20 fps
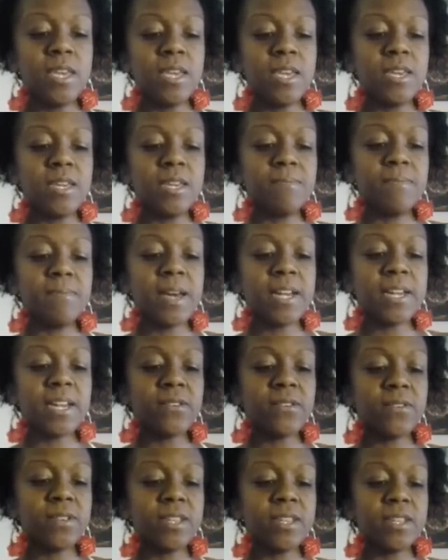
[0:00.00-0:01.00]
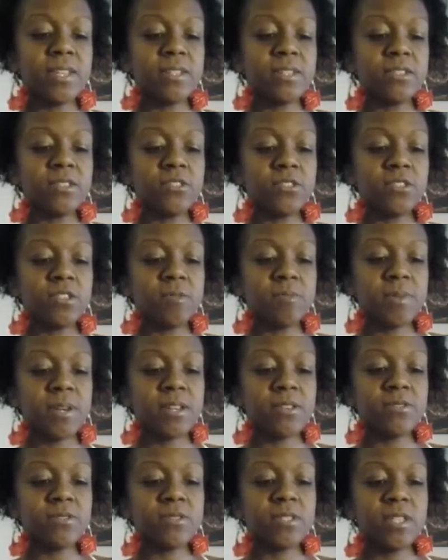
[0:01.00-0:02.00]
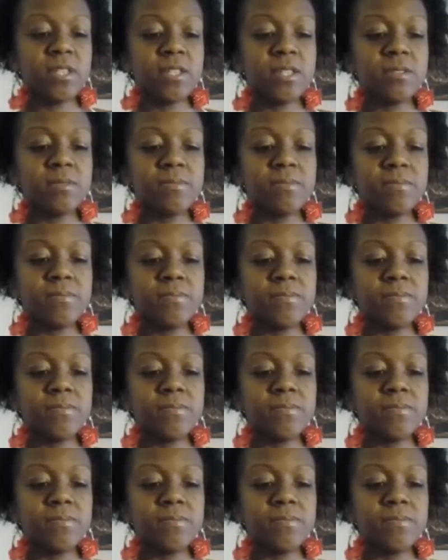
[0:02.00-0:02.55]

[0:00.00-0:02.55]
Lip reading: and back out again on your non-pattern side.